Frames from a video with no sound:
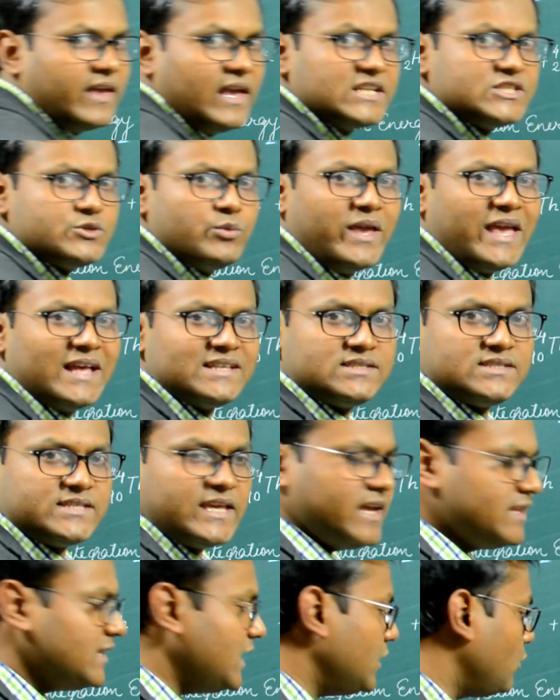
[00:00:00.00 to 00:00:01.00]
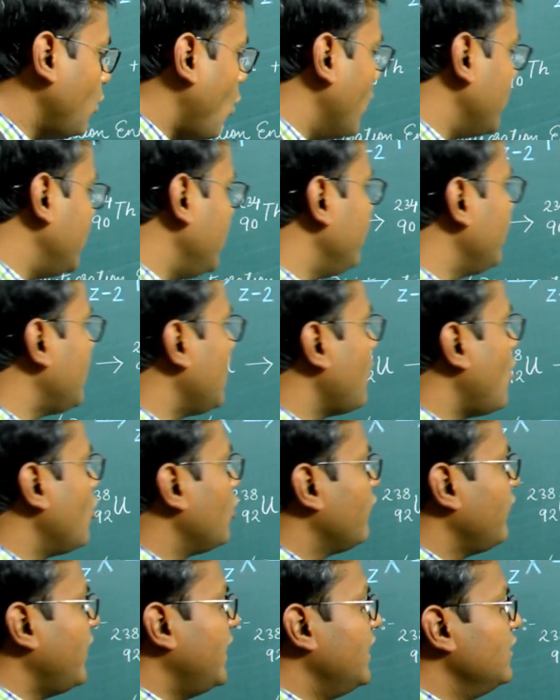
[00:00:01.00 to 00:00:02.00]
case, we can say that whatever
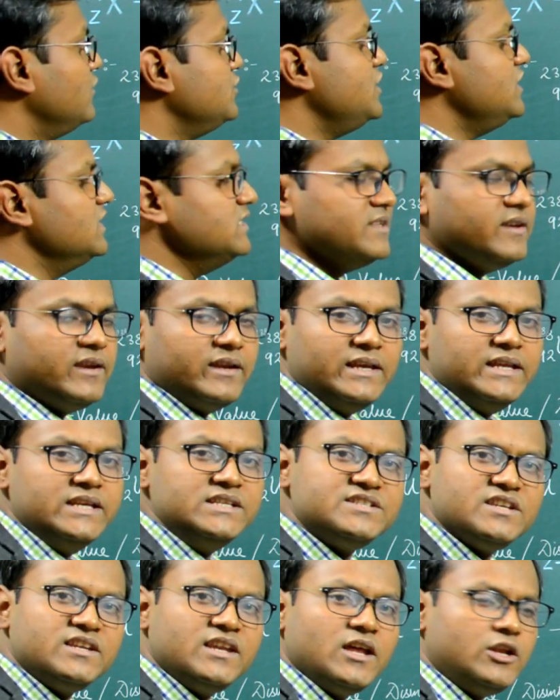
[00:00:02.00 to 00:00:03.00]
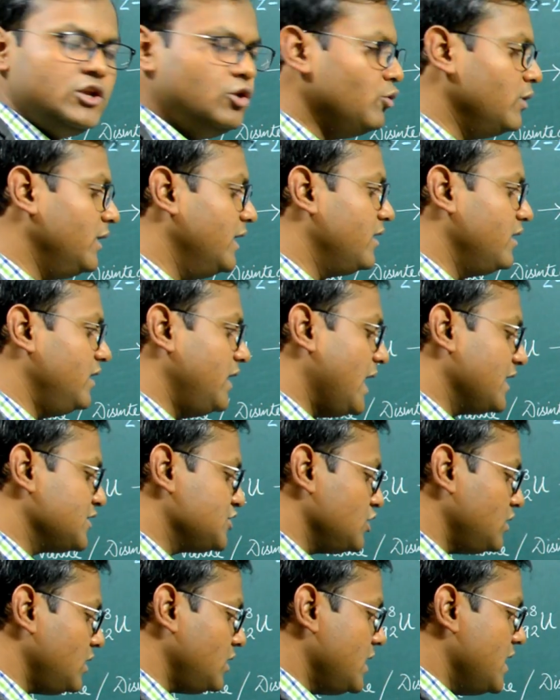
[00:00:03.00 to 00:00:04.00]
amount of energy is released in the nuclear
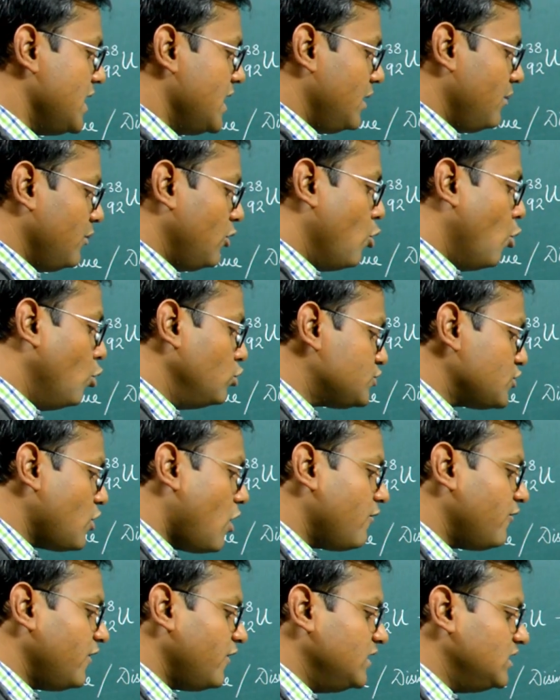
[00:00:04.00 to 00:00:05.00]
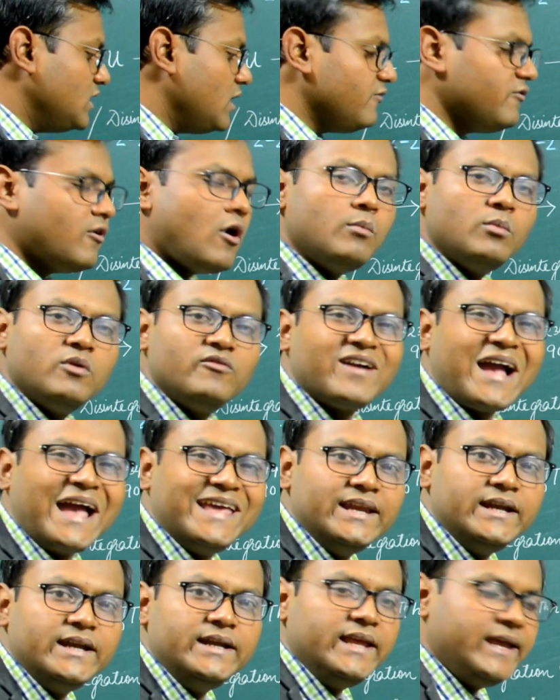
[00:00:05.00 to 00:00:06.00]
reaction goes off in the form of
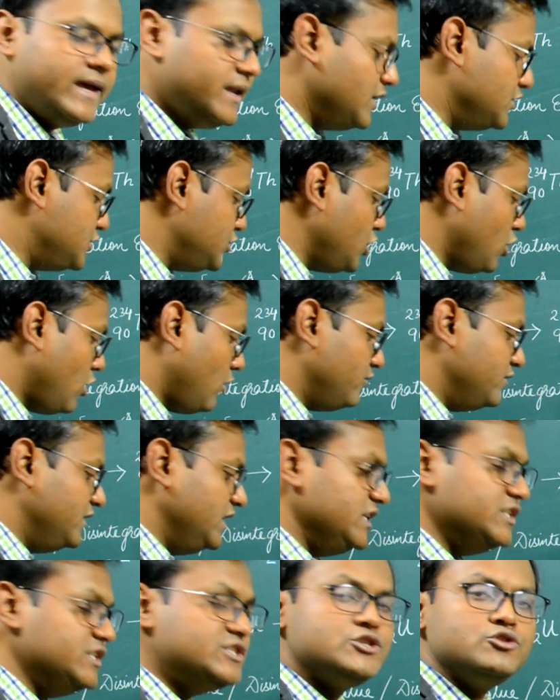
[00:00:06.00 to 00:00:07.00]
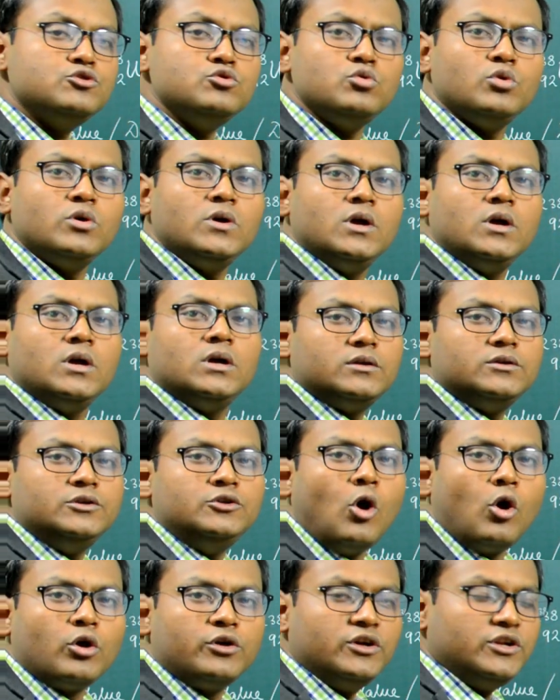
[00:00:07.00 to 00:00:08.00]
kinetic energy of these two
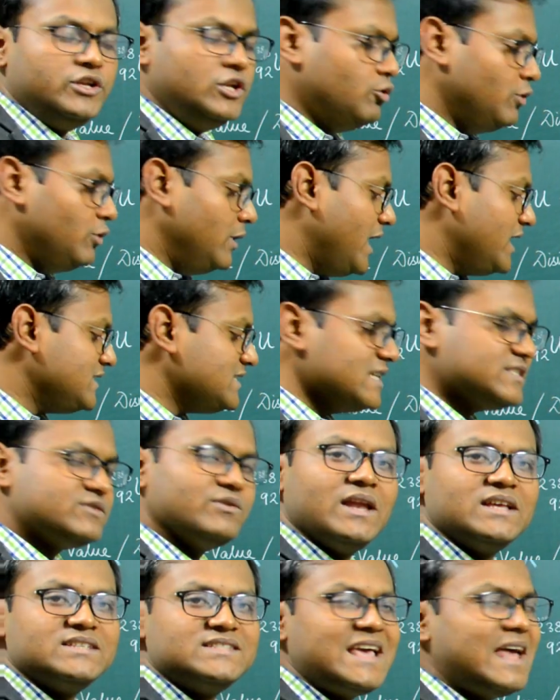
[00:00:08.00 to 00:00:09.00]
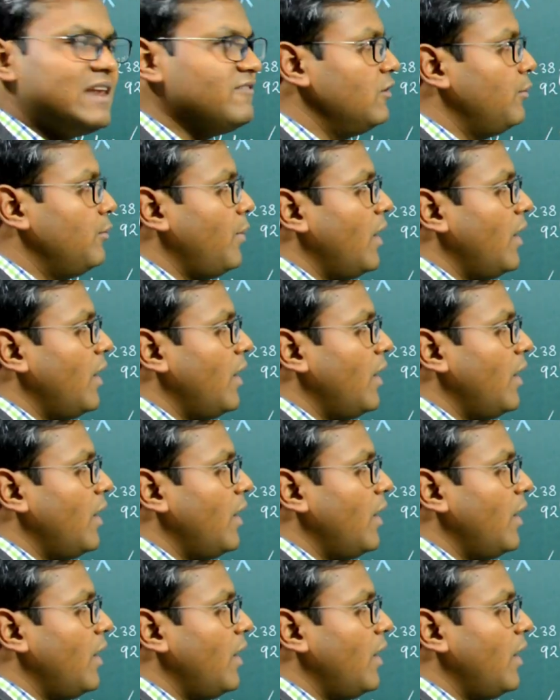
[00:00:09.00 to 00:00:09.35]
daughter nuclei as well as the alpha